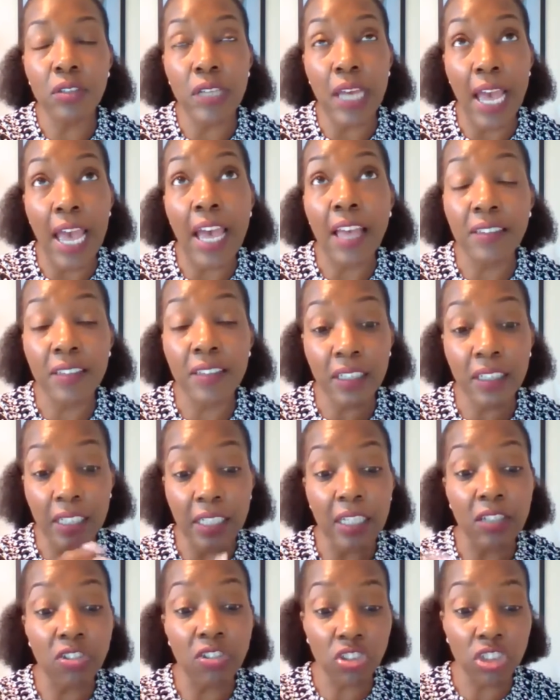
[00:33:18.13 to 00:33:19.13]
S and
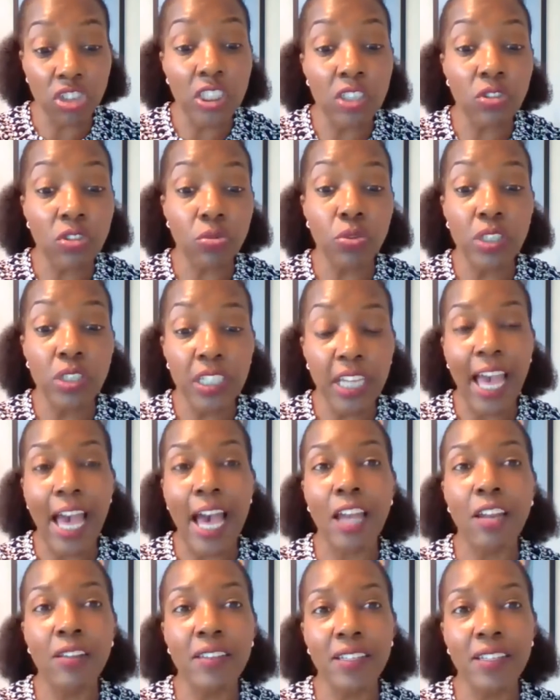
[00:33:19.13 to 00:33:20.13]
ESG is really
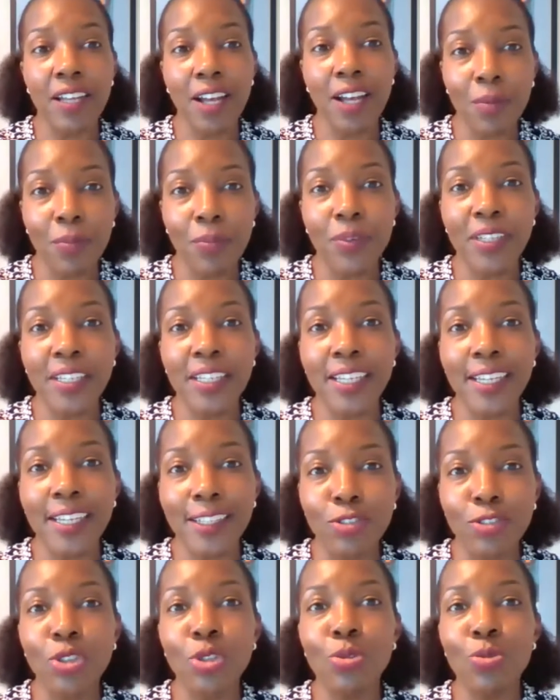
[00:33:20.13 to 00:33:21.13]
how does a company
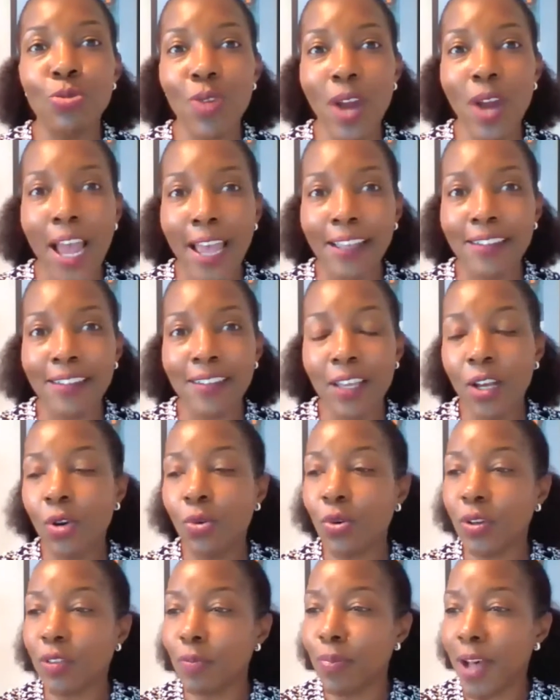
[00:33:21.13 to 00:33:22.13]
interact
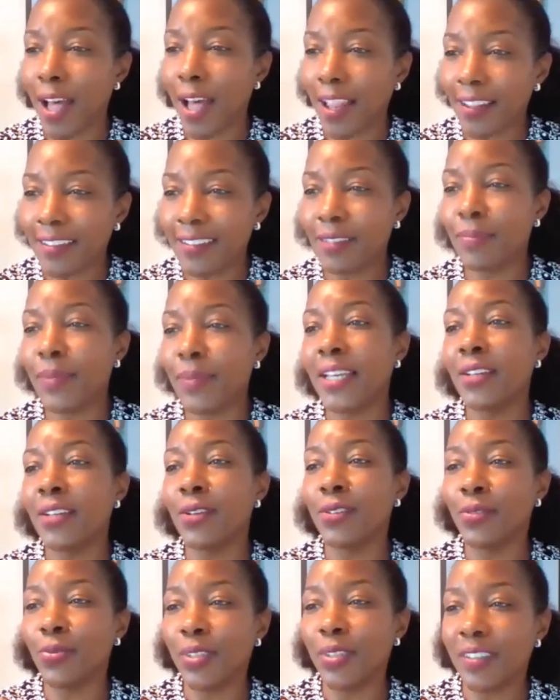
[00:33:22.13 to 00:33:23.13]
with
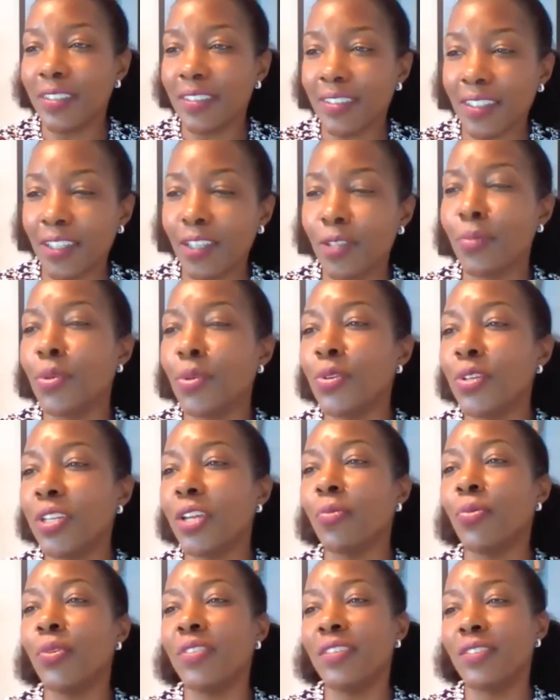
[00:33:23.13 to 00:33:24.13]
policymakers, with its
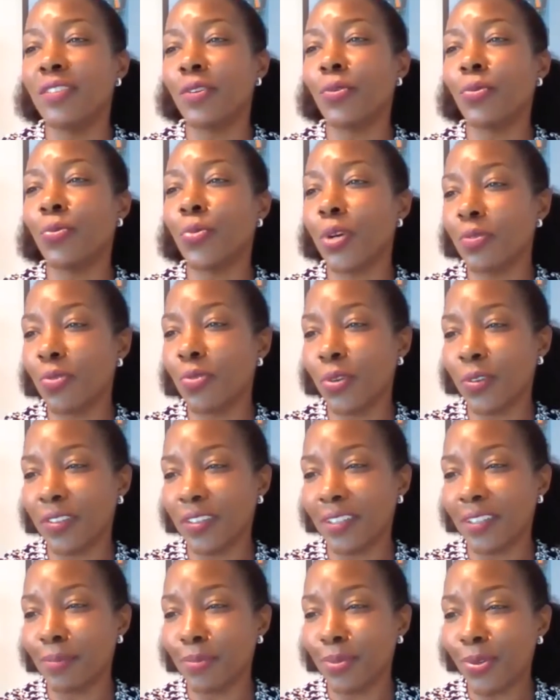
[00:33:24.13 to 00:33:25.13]
community, and with its own
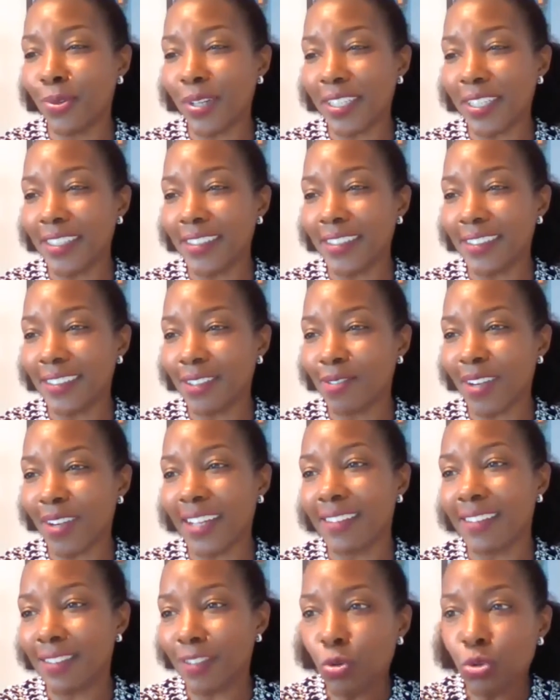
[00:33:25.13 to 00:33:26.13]
workforce and employees,
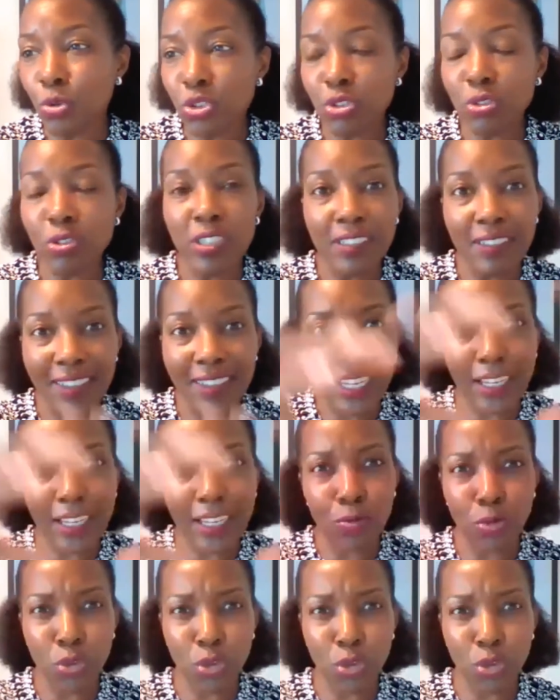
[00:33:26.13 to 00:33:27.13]
right? Social is like
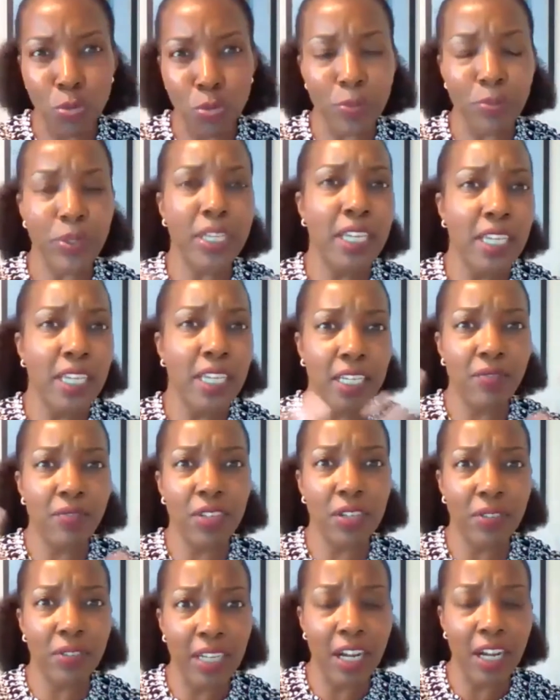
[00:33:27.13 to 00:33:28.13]
super big and
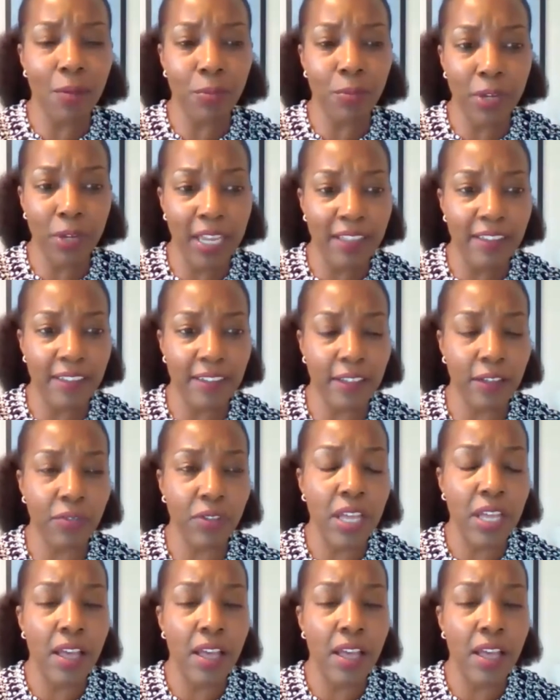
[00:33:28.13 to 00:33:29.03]
very comprehensive.